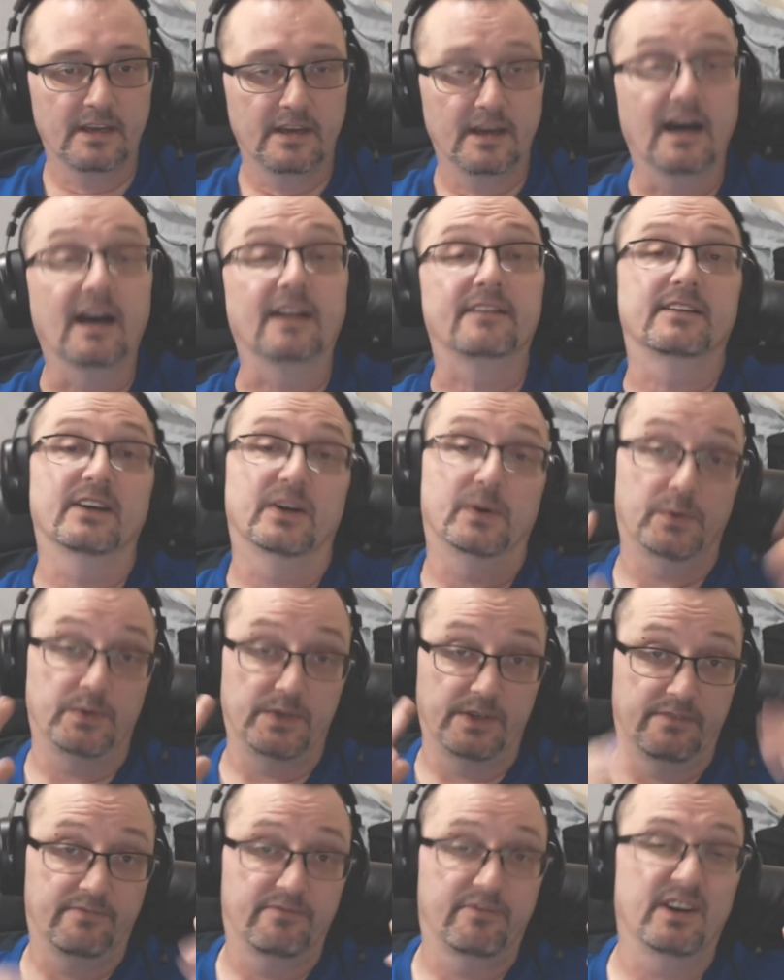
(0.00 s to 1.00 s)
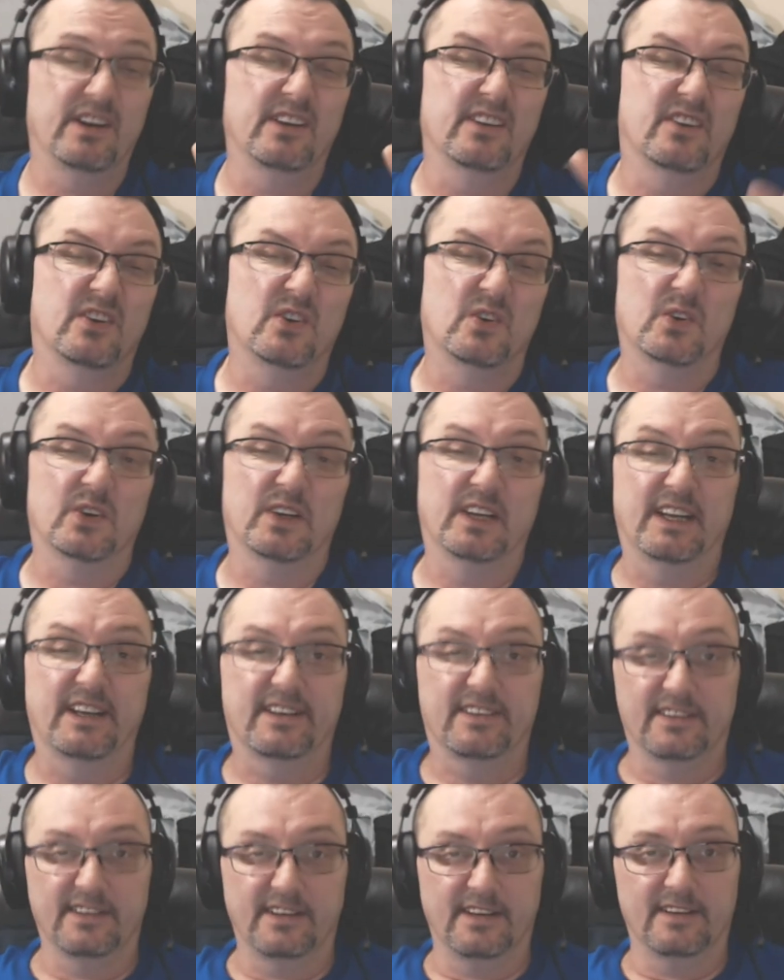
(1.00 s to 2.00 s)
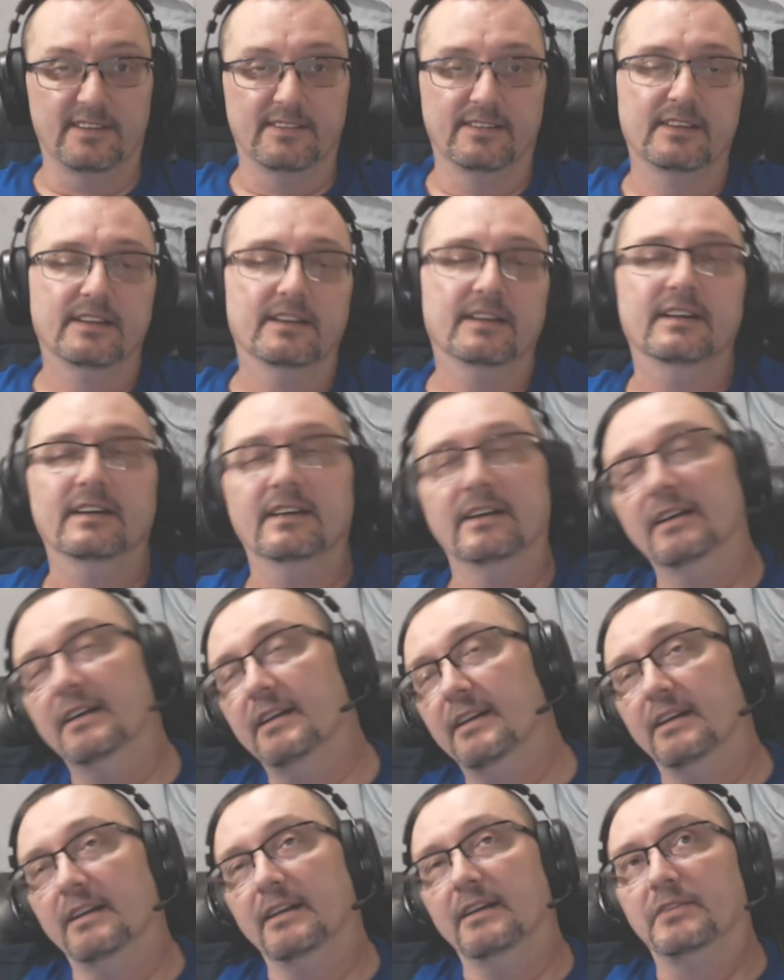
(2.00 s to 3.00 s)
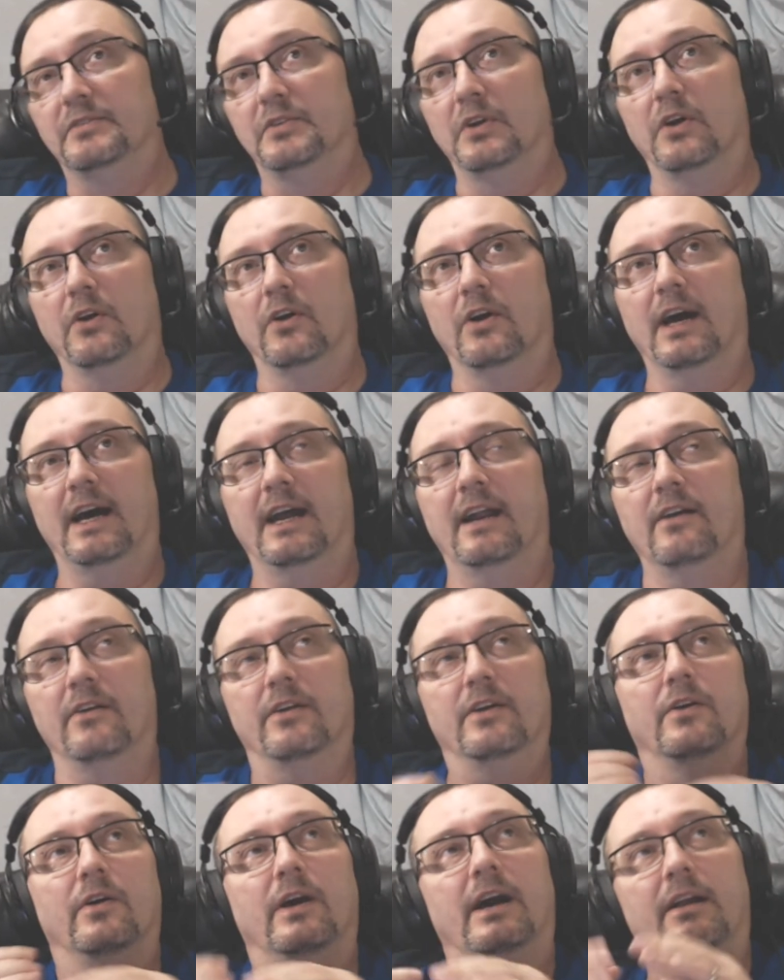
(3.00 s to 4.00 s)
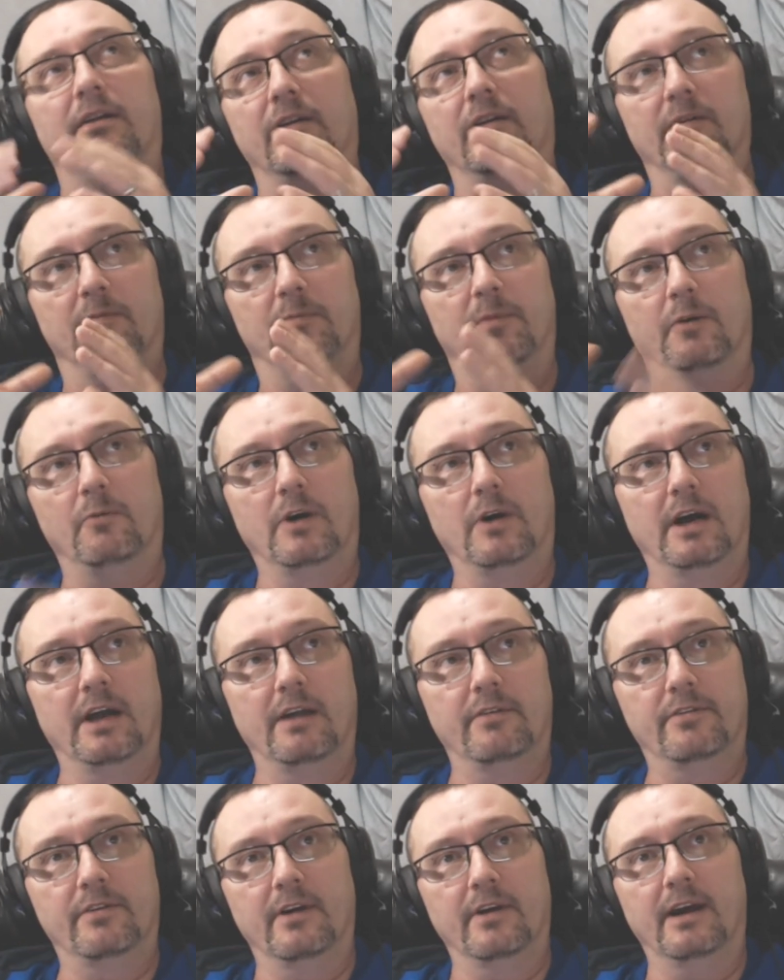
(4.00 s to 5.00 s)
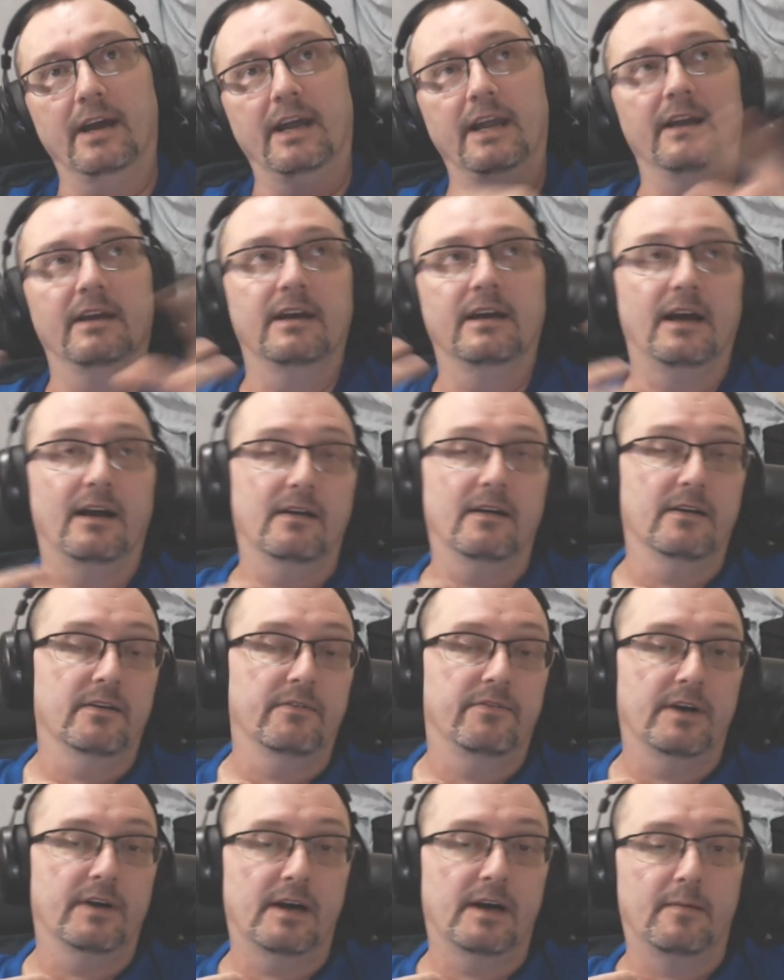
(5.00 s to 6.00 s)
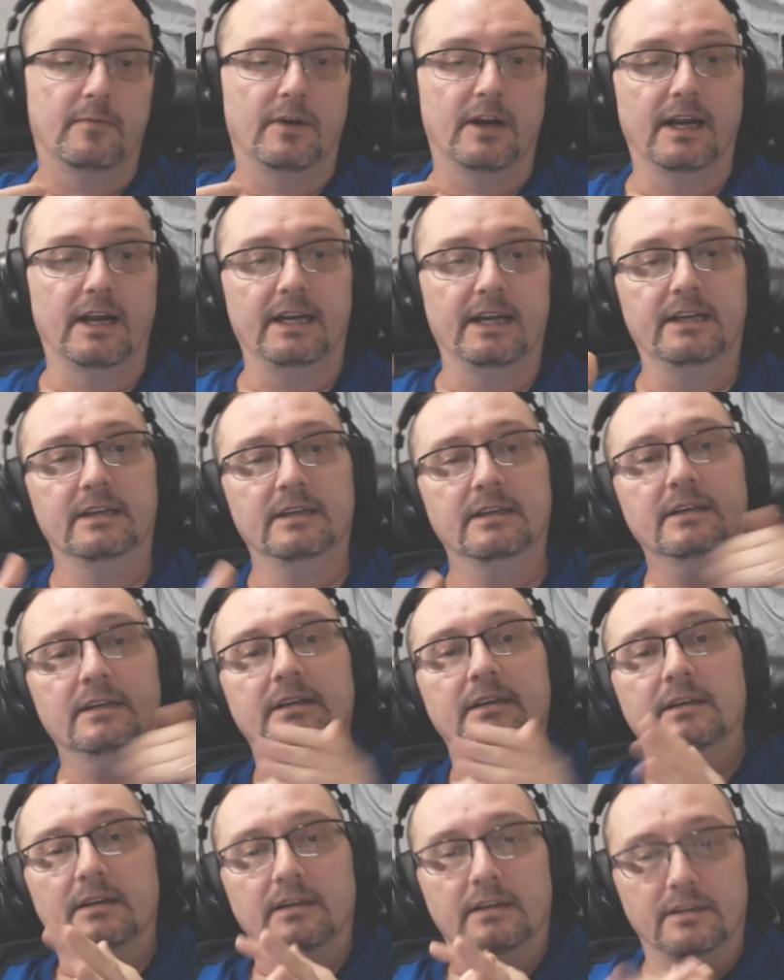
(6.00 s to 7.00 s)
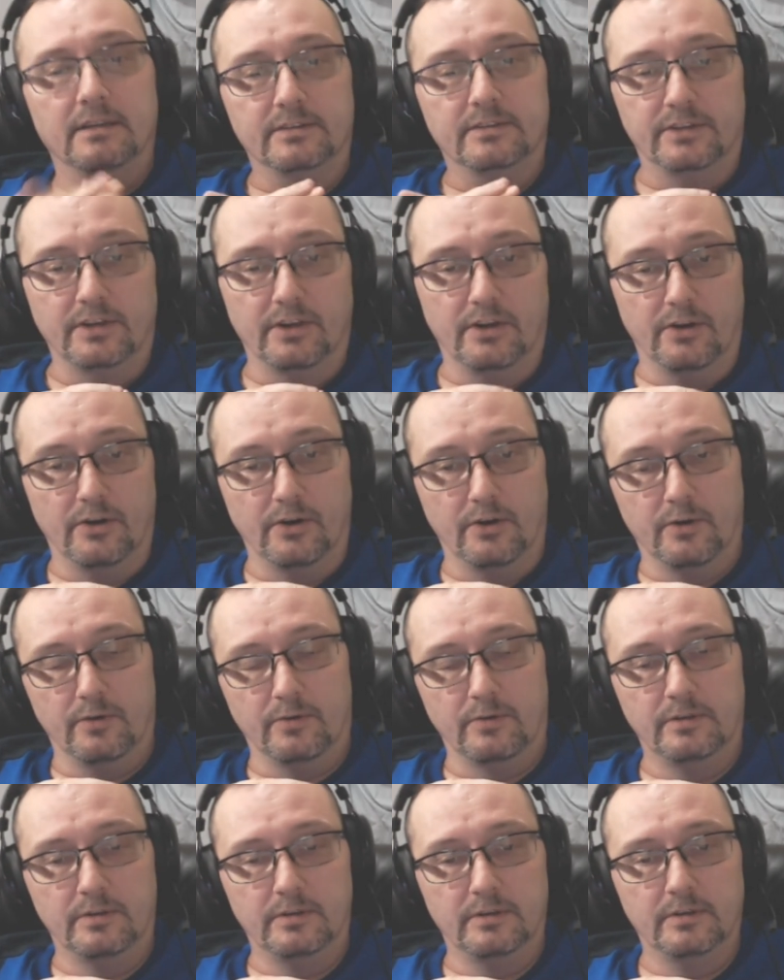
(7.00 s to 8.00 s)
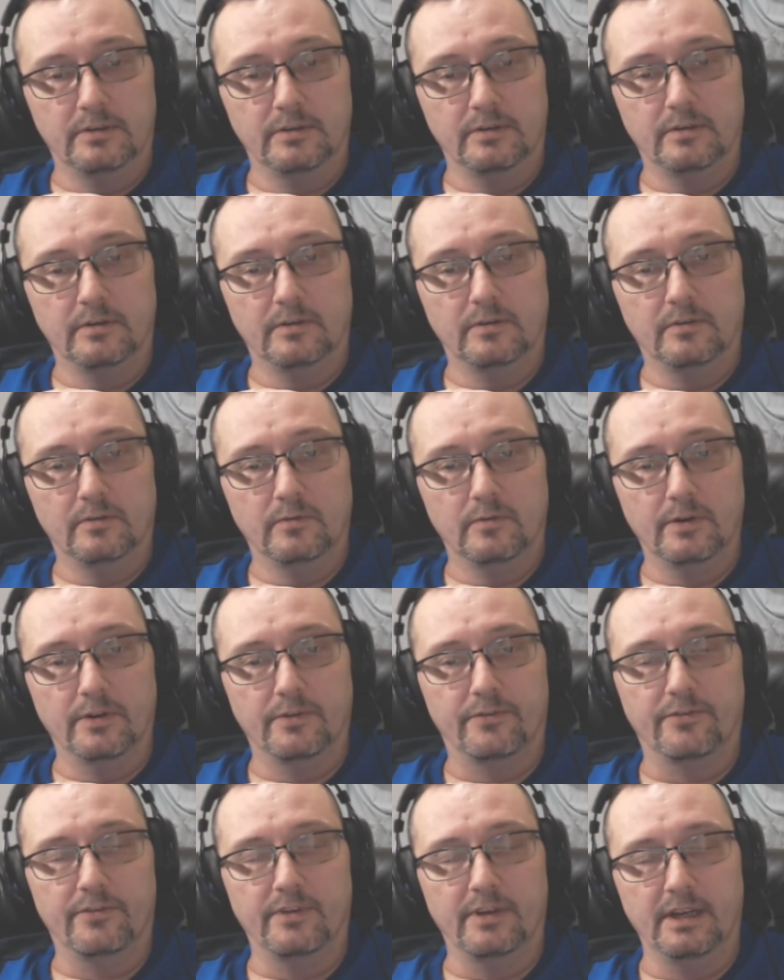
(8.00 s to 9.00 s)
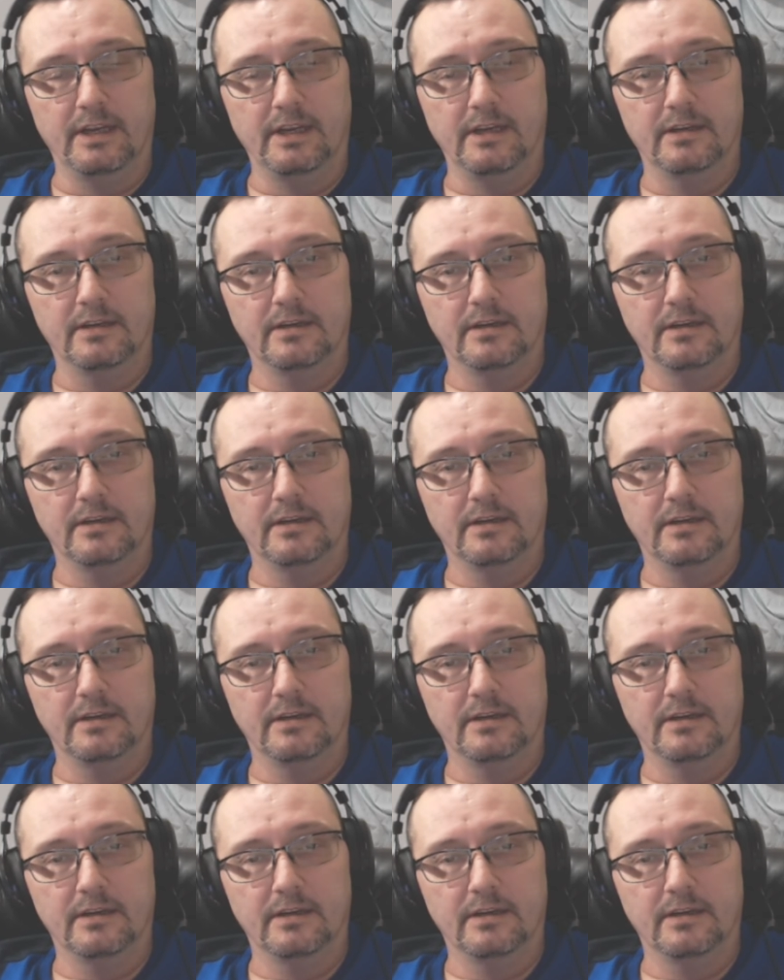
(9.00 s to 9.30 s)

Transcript: I told you, freaking cool accent. So, I don't know. I don't know if my wife's right. I don't know if I'm right. So, we'll see.